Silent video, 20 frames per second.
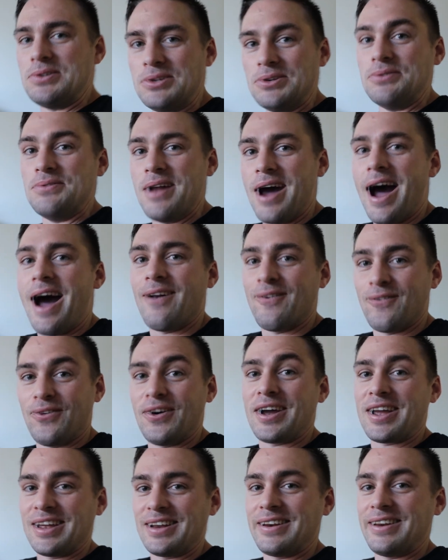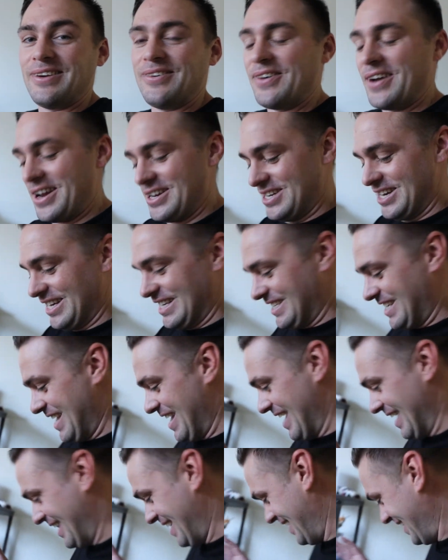Do not fucking do what I just
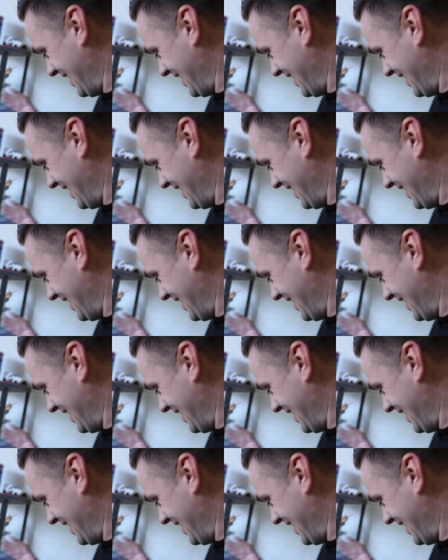did.